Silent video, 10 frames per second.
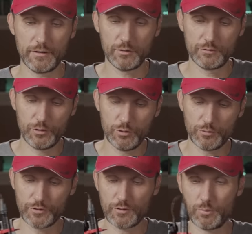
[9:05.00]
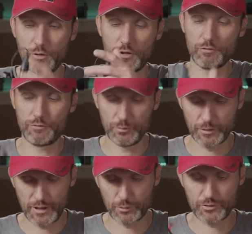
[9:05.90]
you view, for example, or
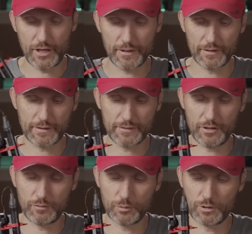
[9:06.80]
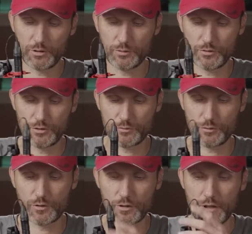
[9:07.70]
filming outside. Like, let's say if you want to use this
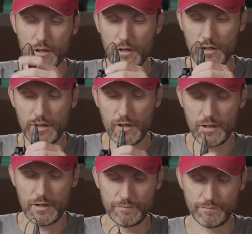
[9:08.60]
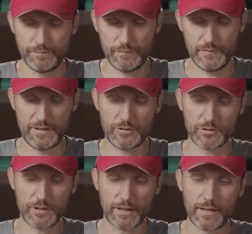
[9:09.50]
for um, not
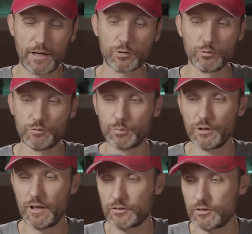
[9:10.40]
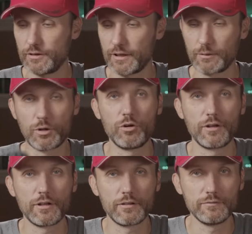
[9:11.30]
just like an actual film production, like
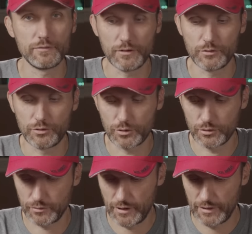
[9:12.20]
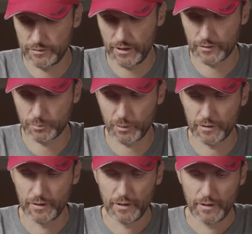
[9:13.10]
recording, you know, during live takes, but
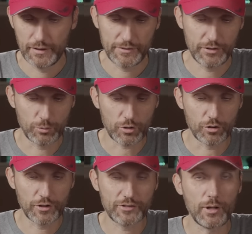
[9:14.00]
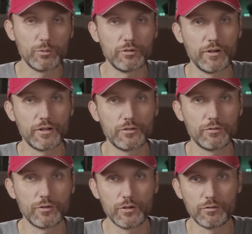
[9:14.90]
let's say recording sound effects
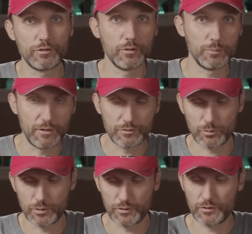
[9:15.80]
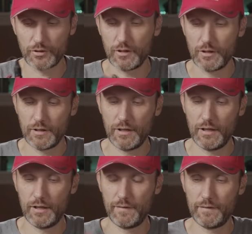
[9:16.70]
for your film afterwards.
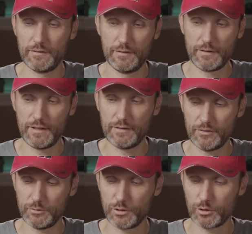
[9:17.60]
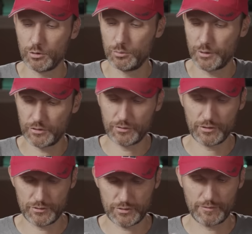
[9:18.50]
Uh, then again, this is really cool because you
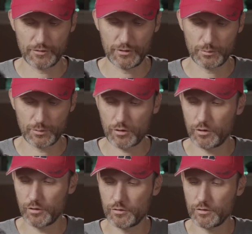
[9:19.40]
can just have your little recorder